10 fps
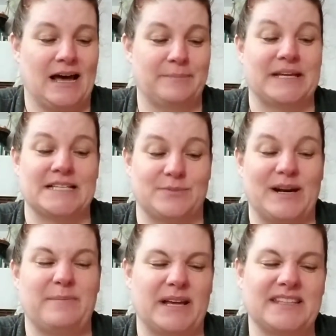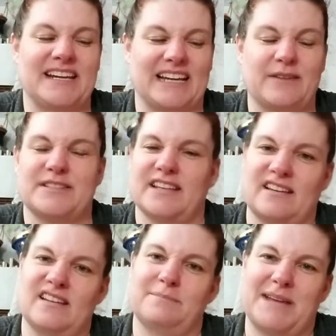Because when I bought the deck, I was
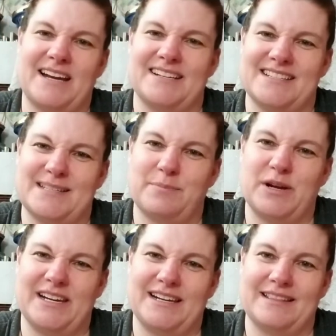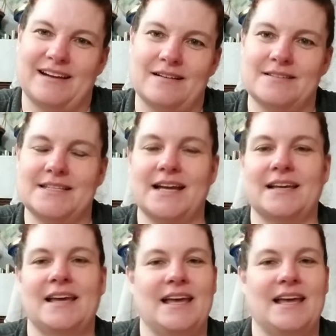like, oh, I'm kind of disappointed in the cardstock.